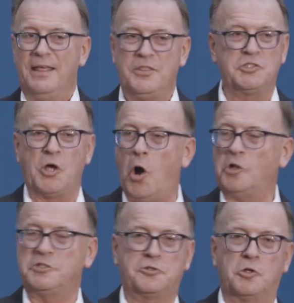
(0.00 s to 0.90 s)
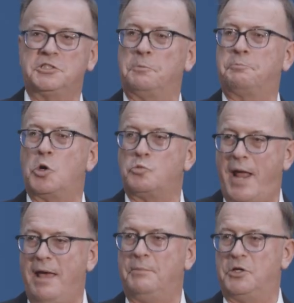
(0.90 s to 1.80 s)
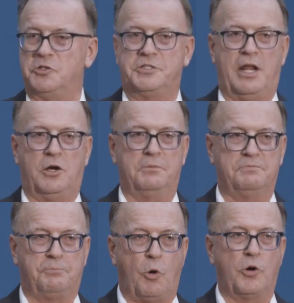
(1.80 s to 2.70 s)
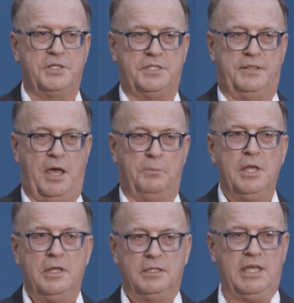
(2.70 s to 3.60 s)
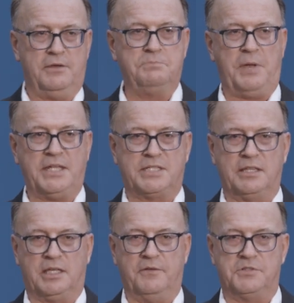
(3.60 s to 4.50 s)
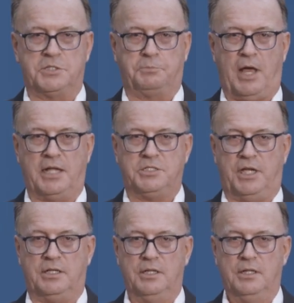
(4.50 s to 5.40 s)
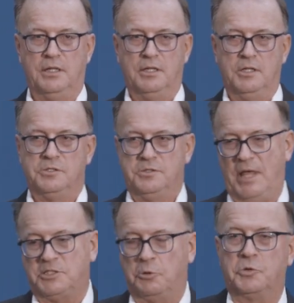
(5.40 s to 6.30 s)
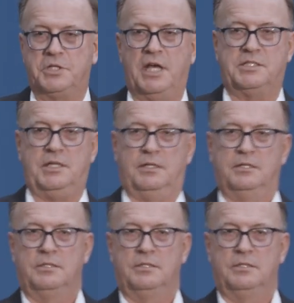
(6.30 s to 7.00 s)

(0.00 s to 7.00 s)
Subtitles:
There's all sorts of parameters that are important to them based on the given supply chain. That's what we're testing.